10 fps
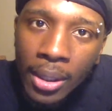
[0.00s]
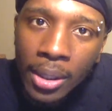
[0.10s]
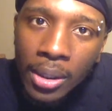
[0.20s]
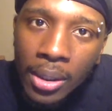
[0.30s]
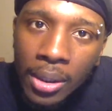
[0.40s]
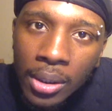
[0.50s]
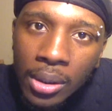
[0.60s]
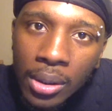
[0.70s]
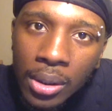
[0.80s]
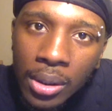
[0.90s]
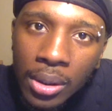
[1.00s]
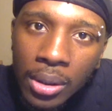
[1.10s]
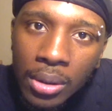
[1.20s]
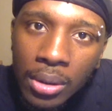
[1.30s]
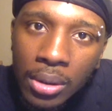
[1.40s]

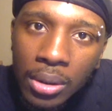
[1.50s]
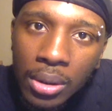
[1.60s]
Nothing is said.